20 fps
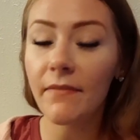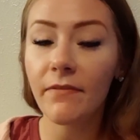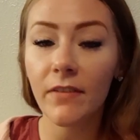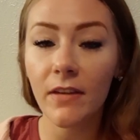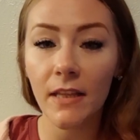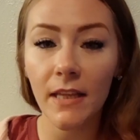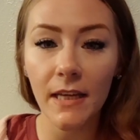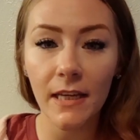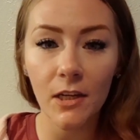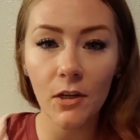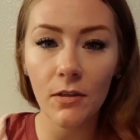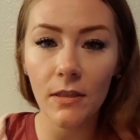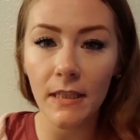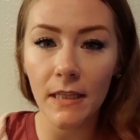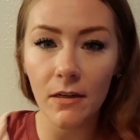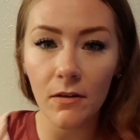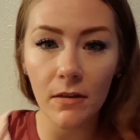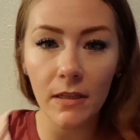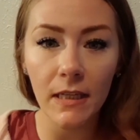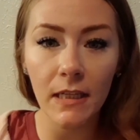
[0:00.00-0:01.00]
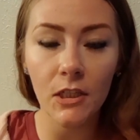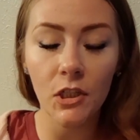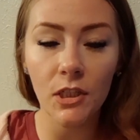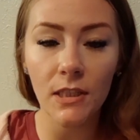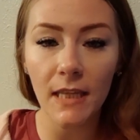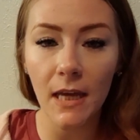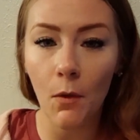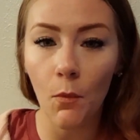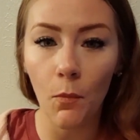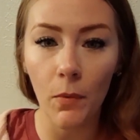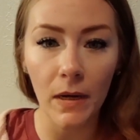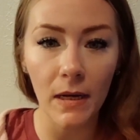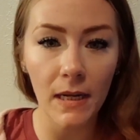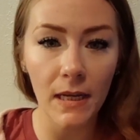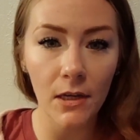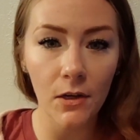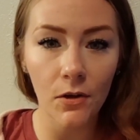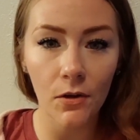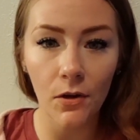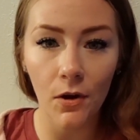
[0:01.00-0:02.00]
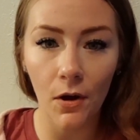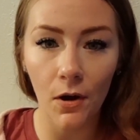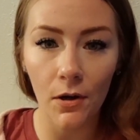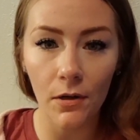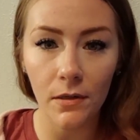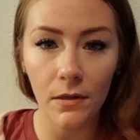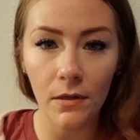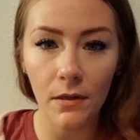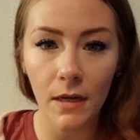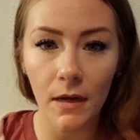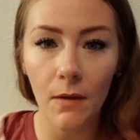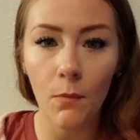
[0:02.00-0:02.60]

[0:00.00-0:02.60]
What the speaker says: feel like you're literally just like weeding your garden.